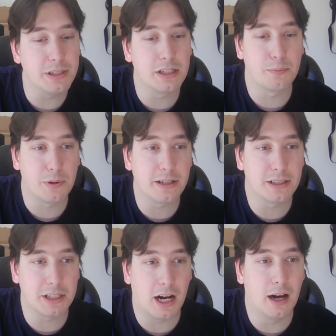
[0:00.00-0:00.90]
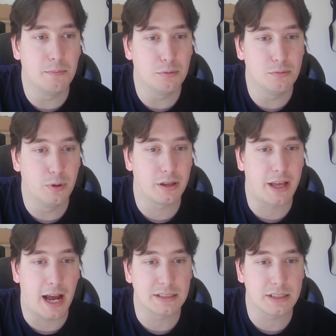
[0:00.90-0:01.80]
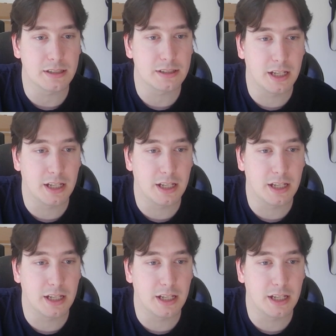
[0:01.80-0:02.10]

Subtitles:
did a pretty good job with casting.